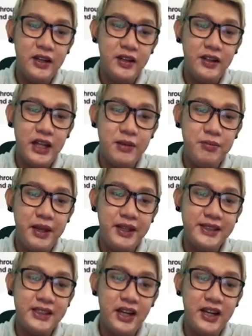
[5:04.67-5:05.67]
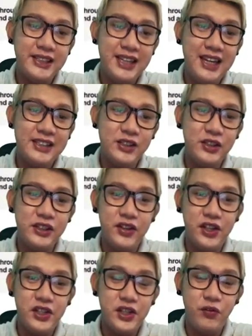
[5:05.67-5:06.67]
that means there is less
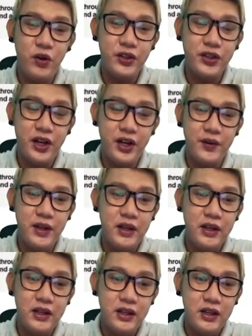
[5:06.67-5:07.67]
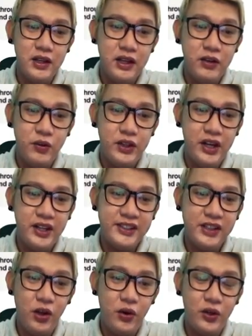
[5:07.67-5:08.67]
concentration of water. With there
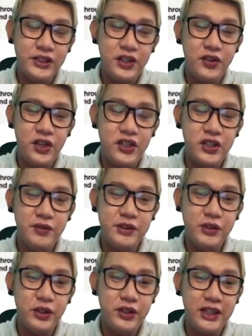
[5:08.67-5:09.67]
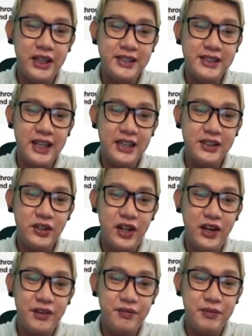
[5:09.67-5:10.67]
is low concentration of solute inside, so
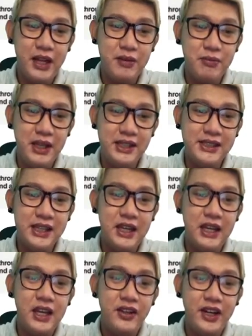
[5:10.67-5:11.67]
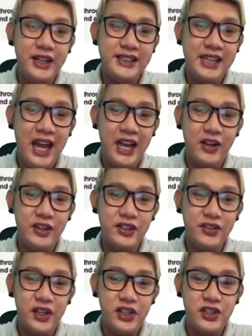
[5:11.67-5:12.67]
that means there is high
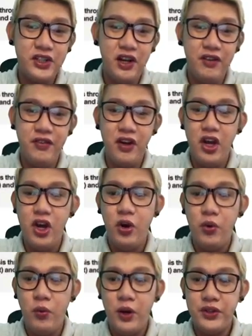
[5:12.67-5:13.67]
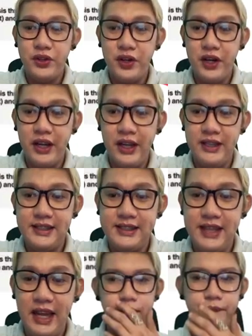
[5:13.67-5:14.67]
concentration of water
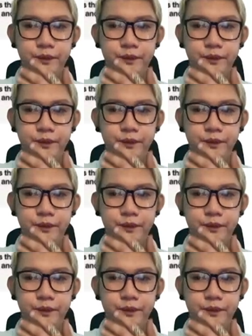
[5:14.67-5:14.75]
inside.